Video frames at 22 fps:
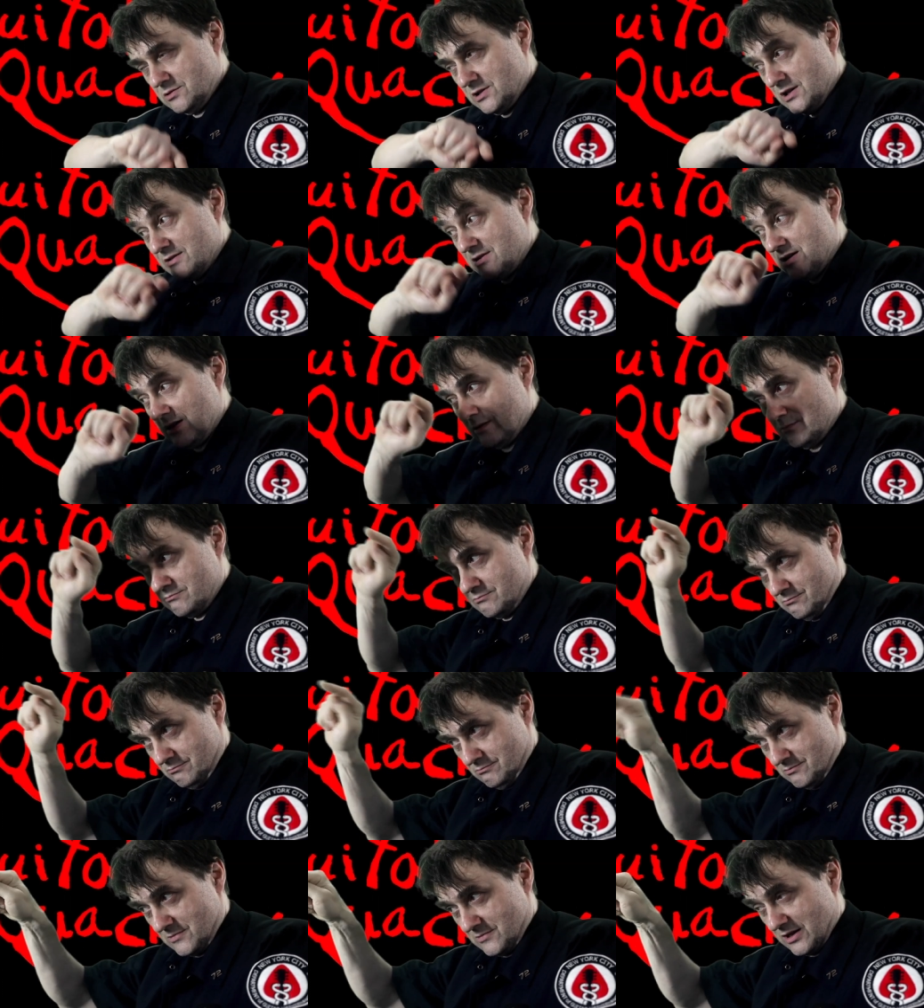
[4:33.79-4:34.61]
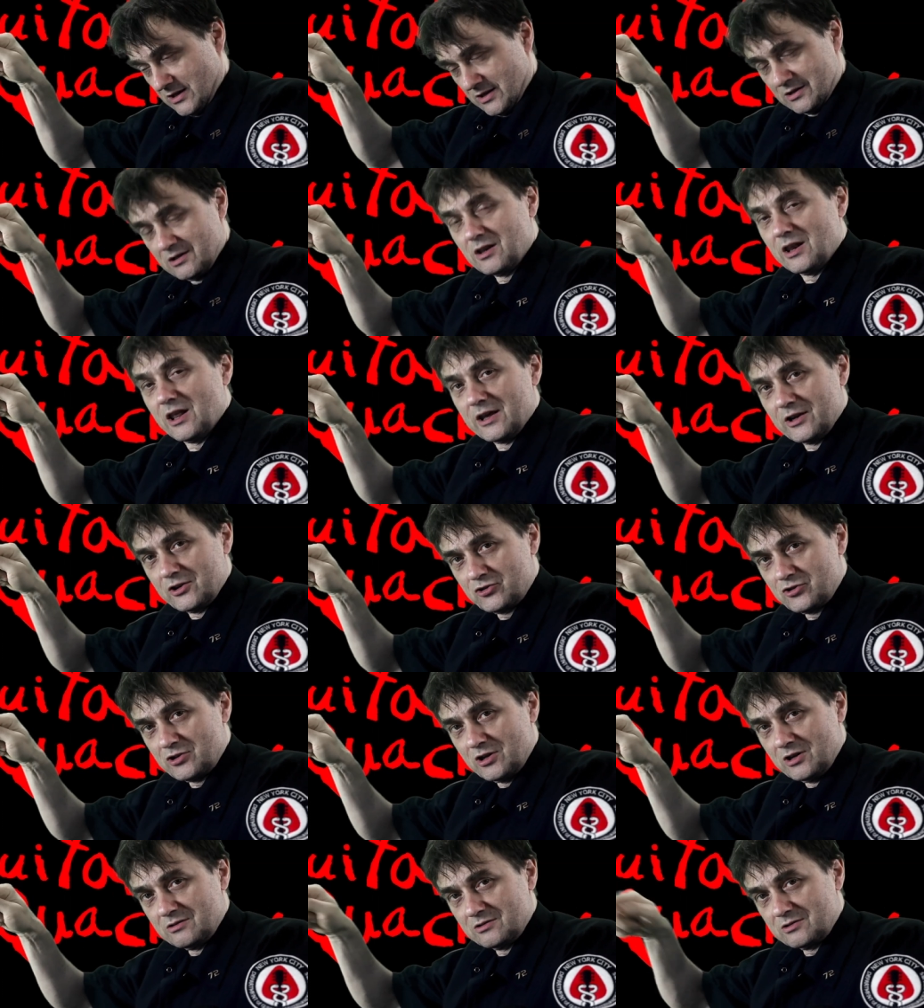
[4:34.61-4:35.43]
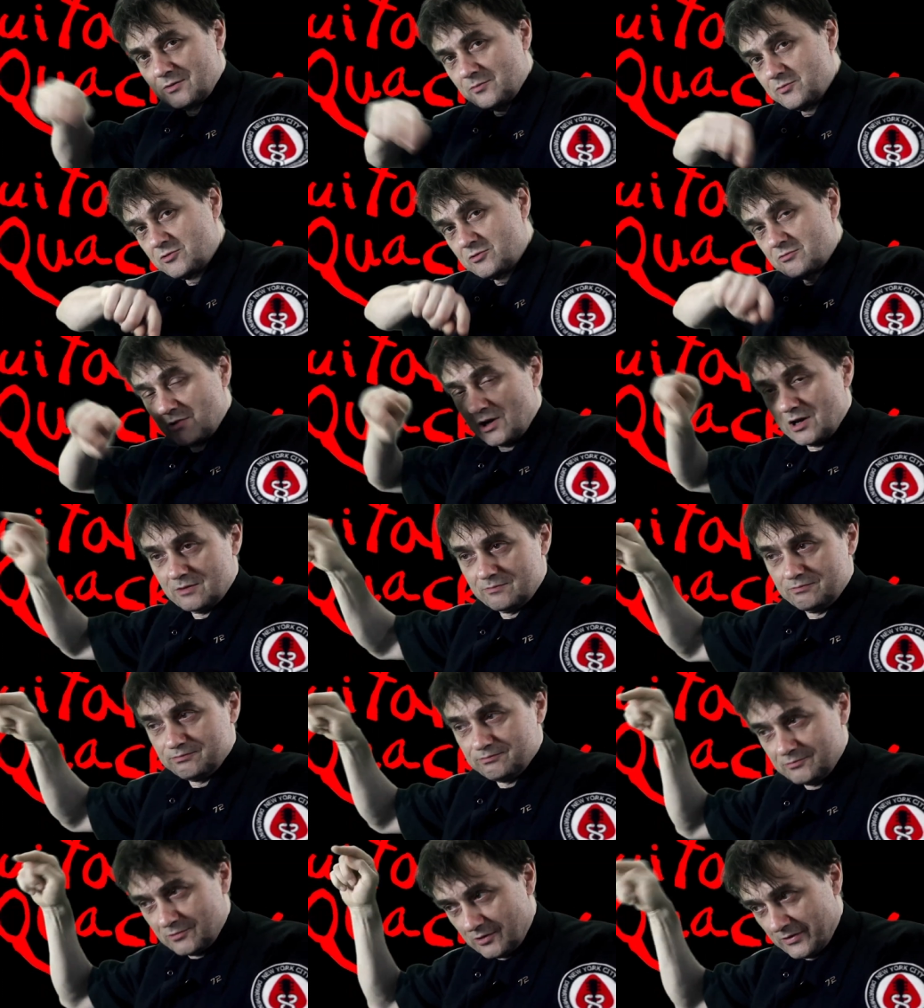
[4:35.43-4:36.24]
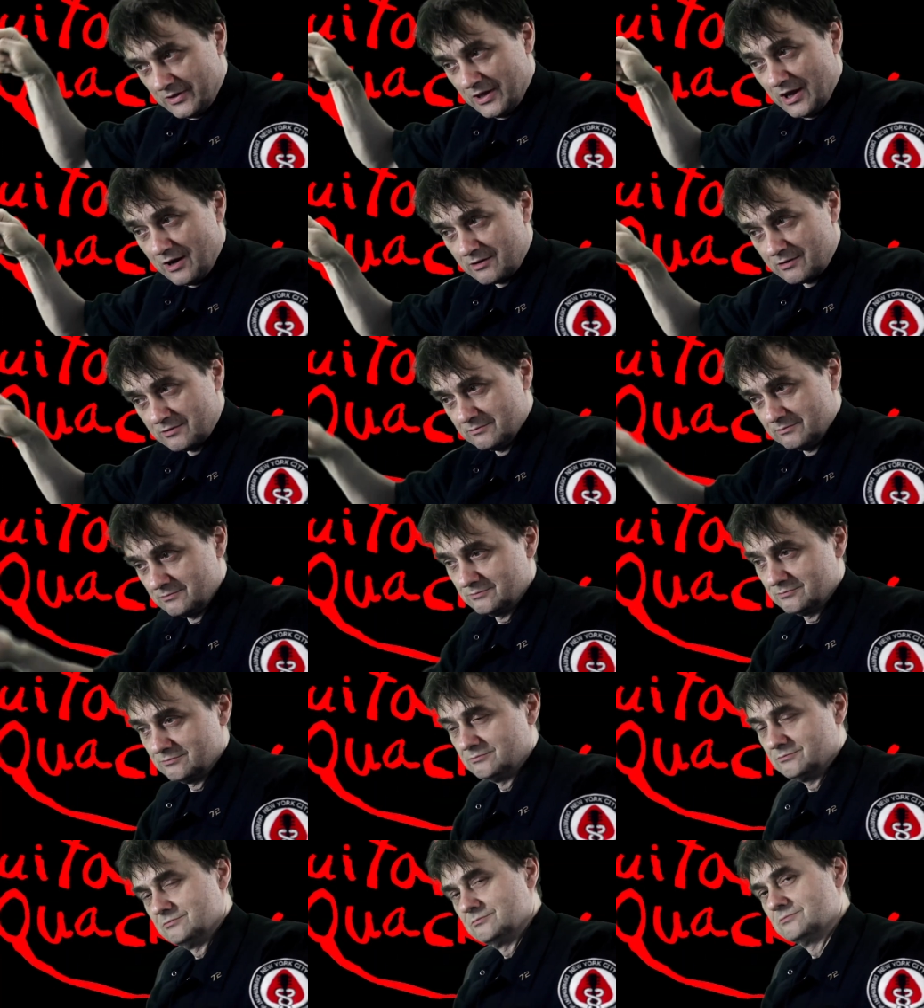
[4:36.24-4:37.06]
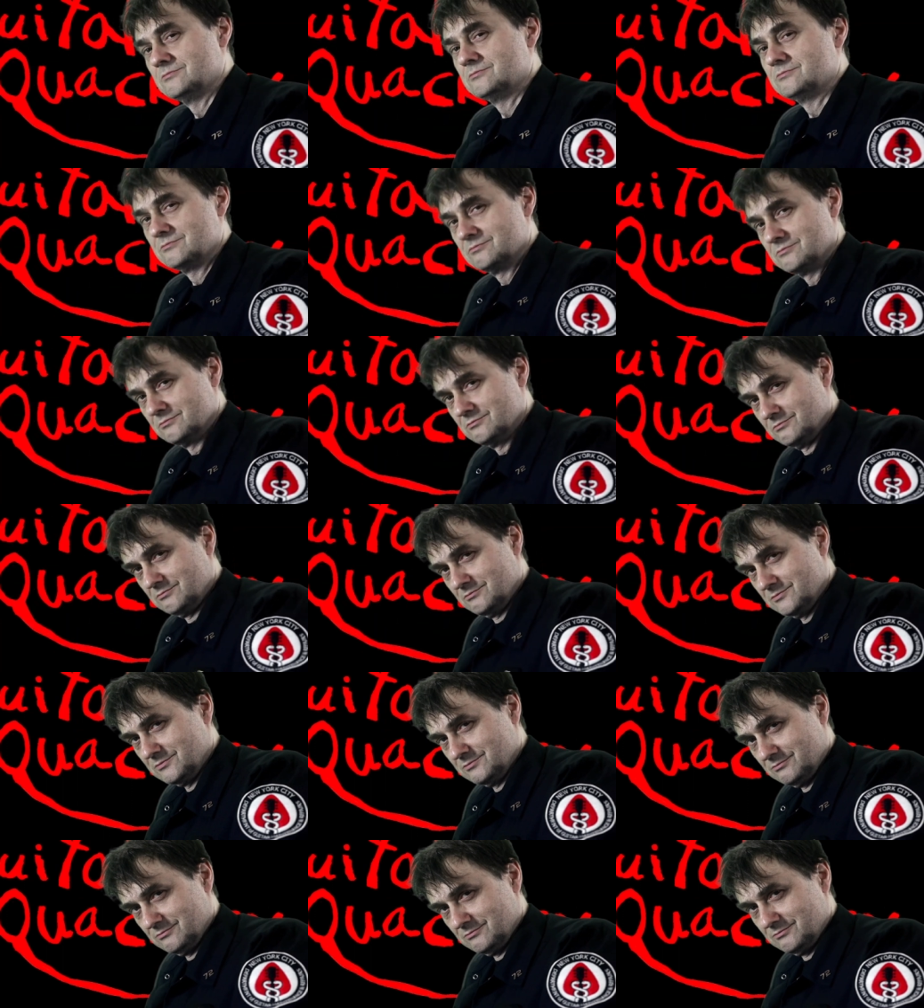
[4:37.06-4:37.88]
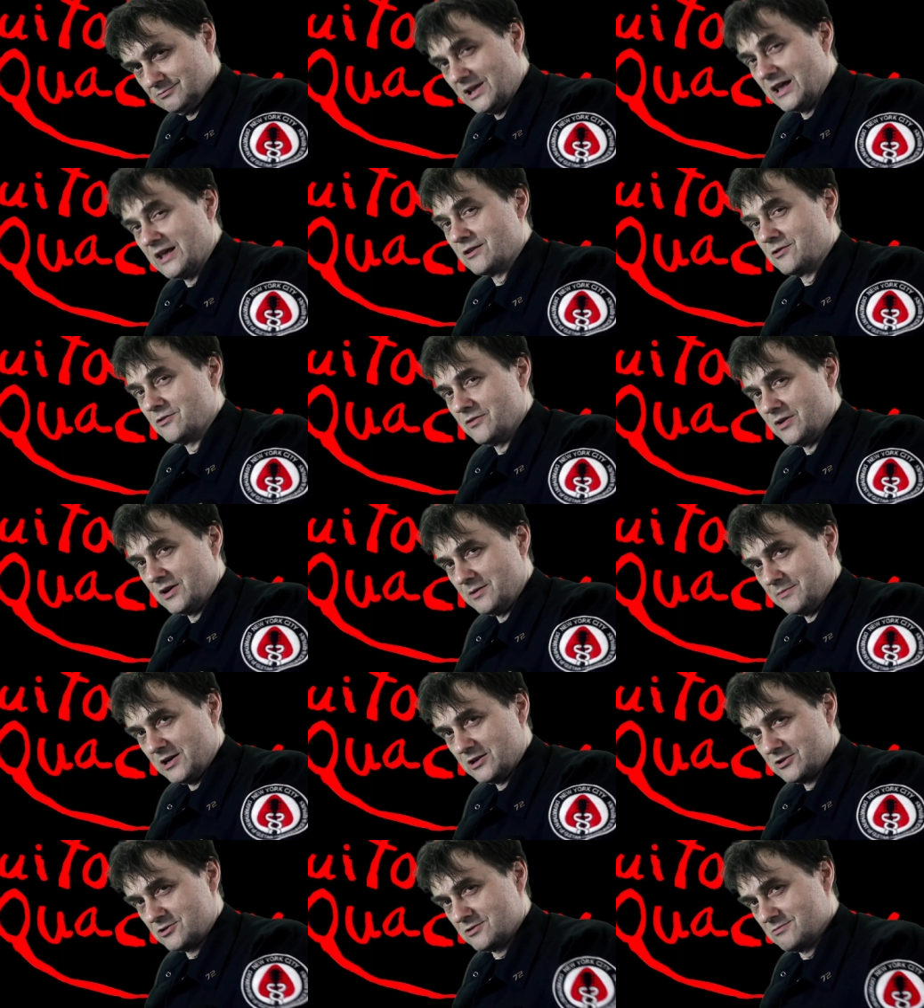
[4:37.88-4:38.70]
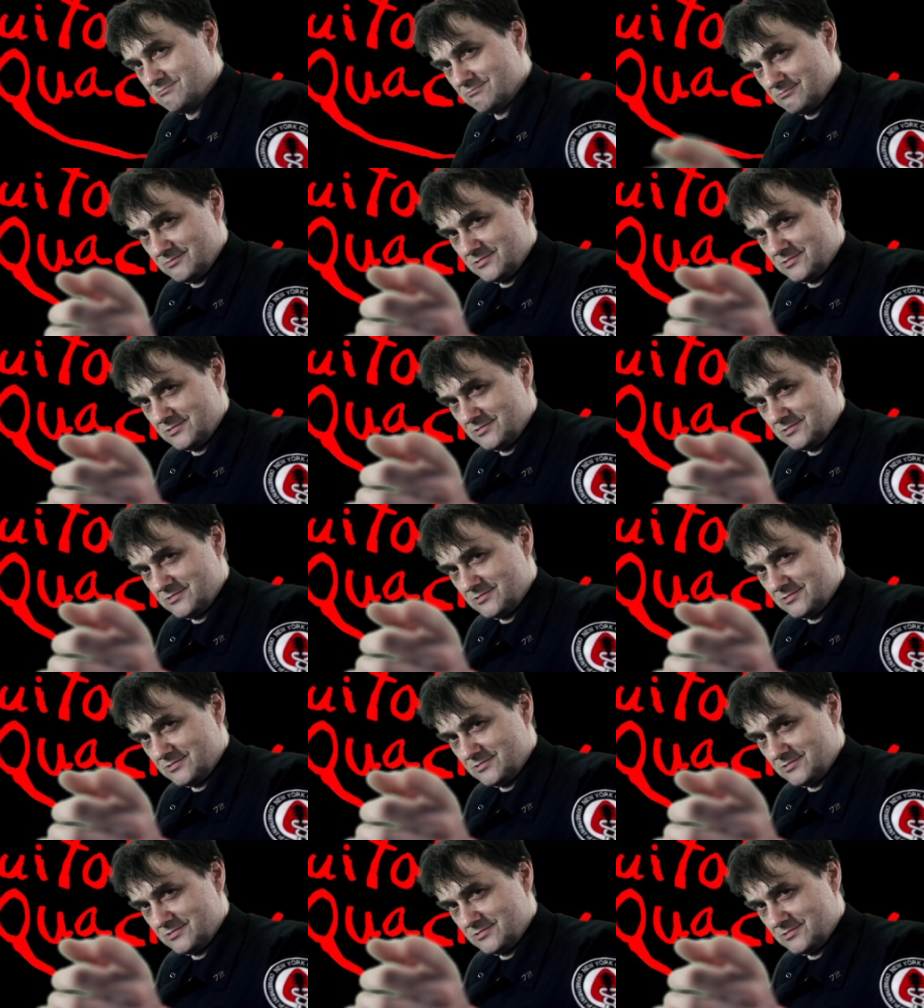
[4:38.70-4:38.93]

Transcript: and then click like, share, and subscribe over there. Thank you very much.